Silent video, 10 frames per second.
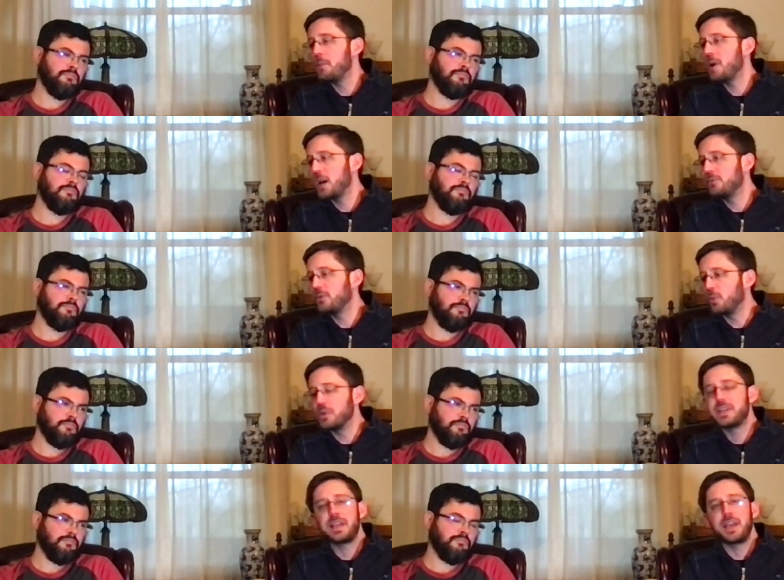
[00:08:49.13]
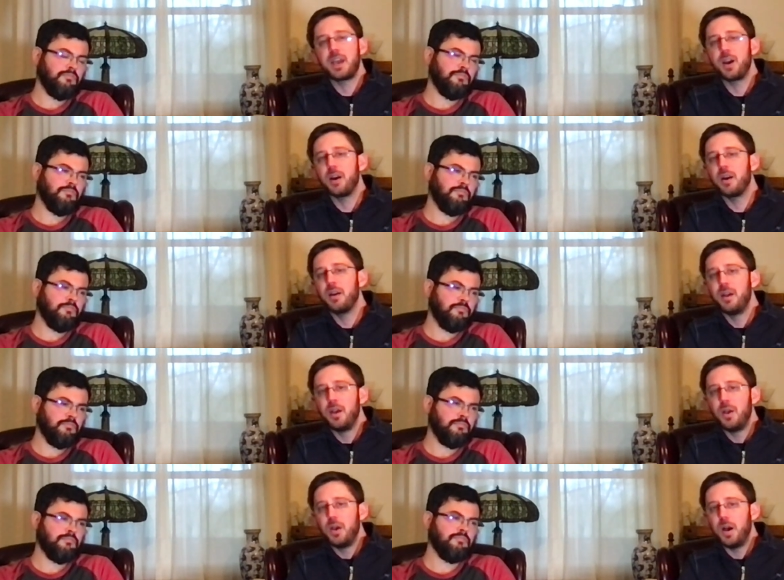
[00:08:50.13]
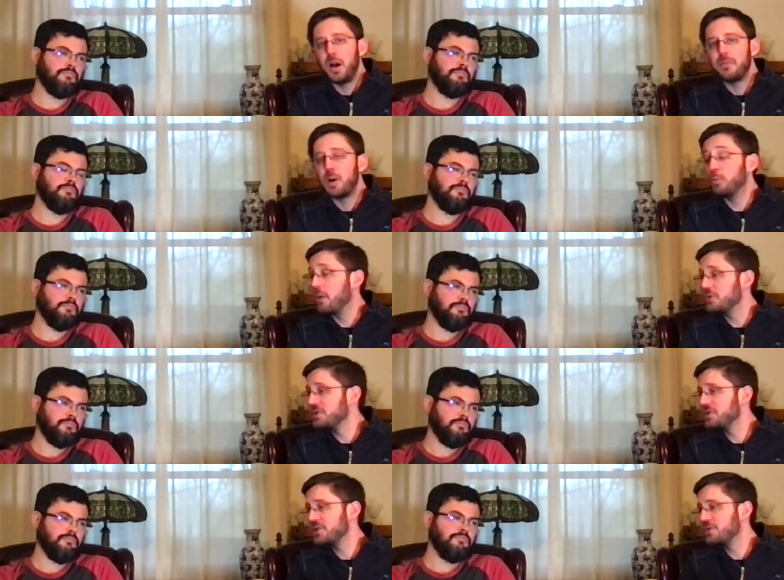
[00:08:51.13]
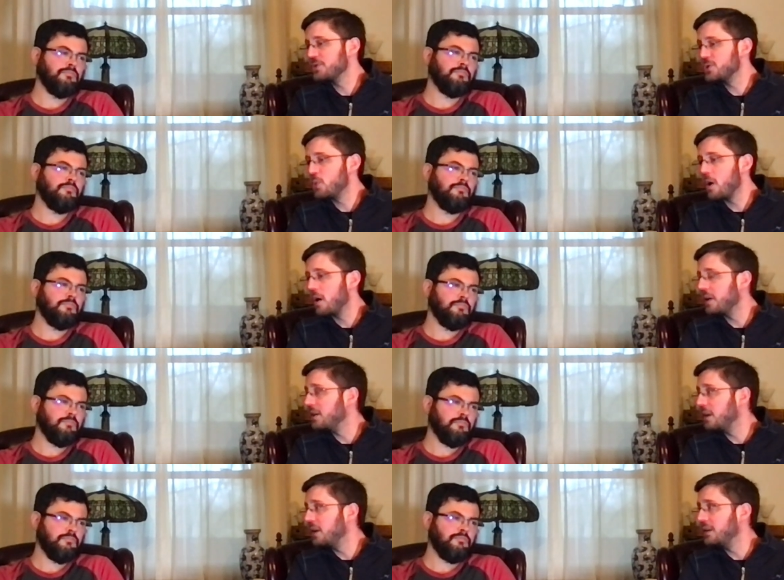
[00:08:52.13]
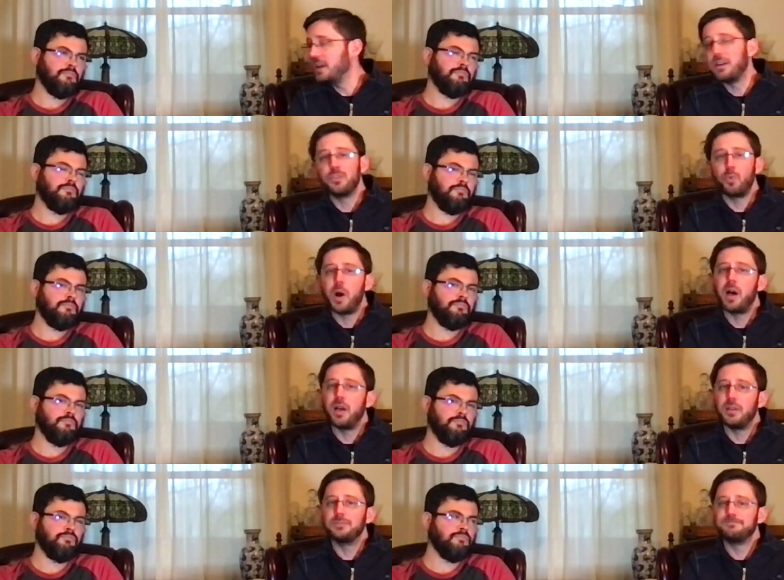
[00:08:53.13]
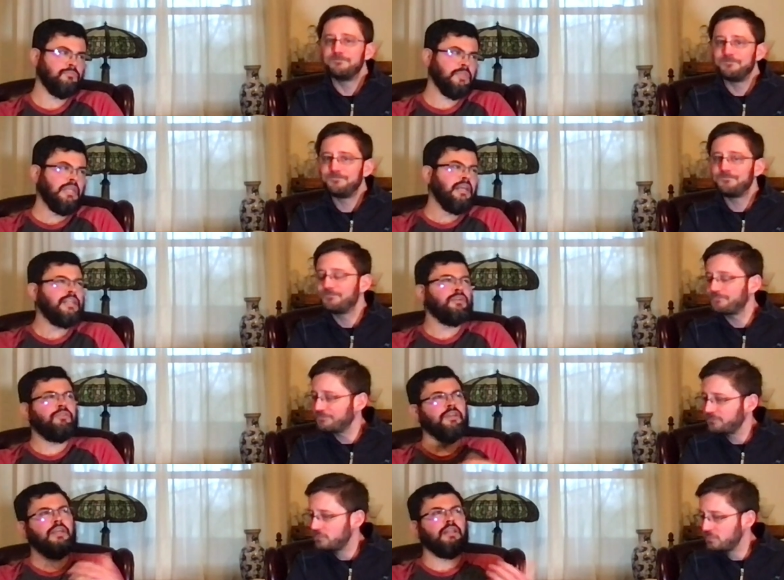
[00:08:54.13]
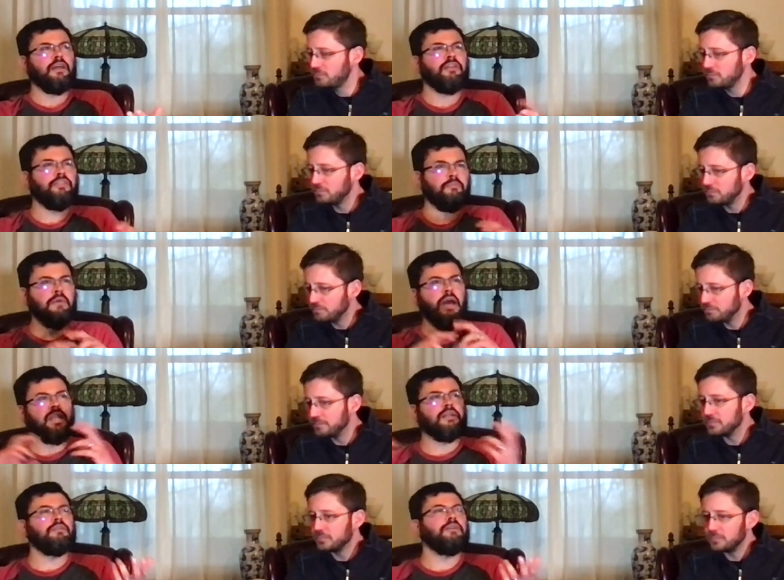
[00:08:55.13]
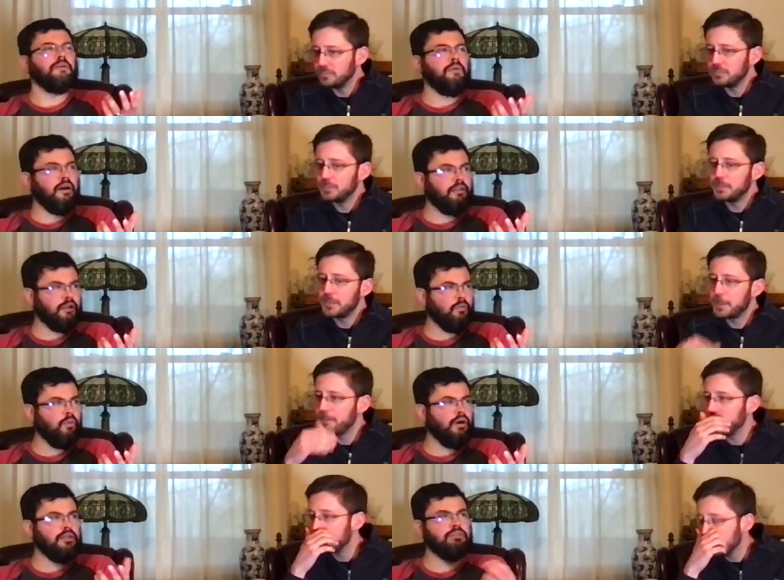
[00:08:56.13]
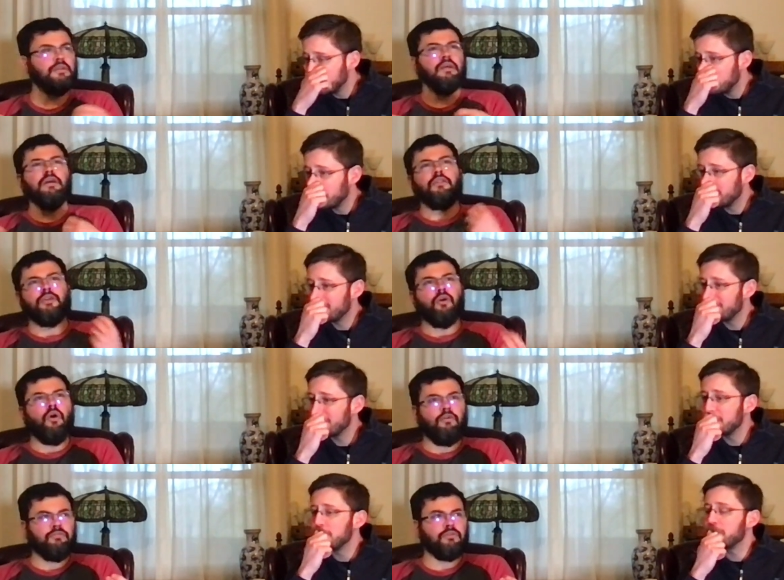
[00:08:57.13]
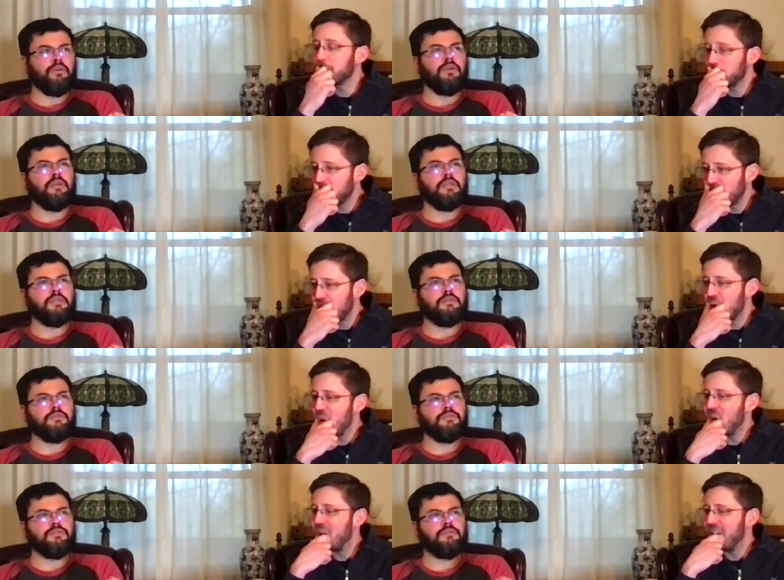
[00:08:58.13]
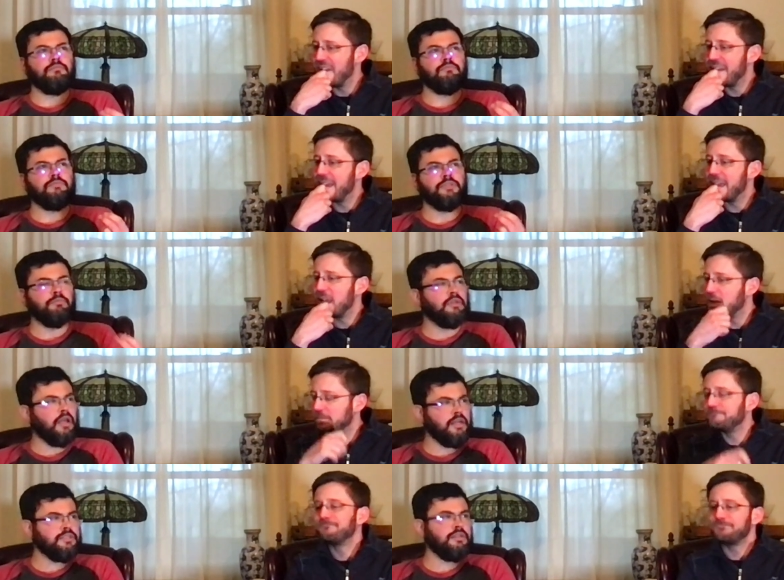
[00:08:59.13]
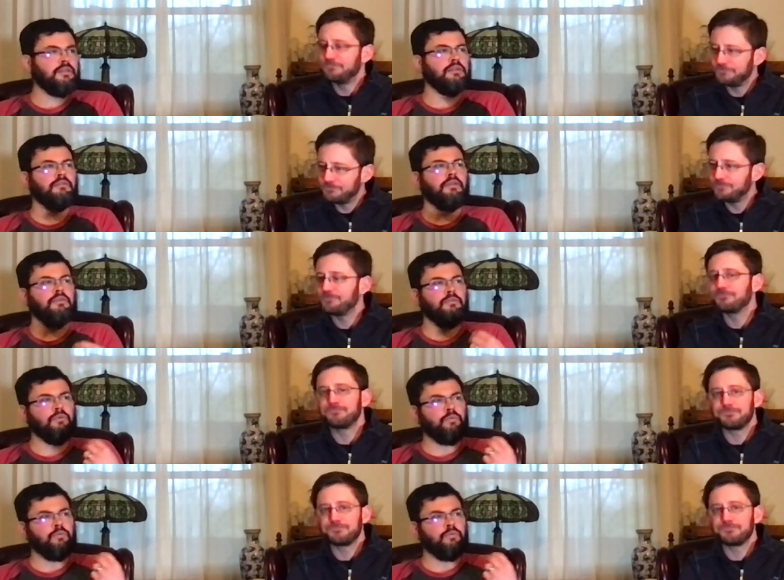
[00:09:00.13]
Speaker 1: mindful that we're taking care of our brothers and sisters who are in, in need as well. Mm-hmm. And so thinking
Speaker 2: like thematically about like what the offering is symbolizing and, and what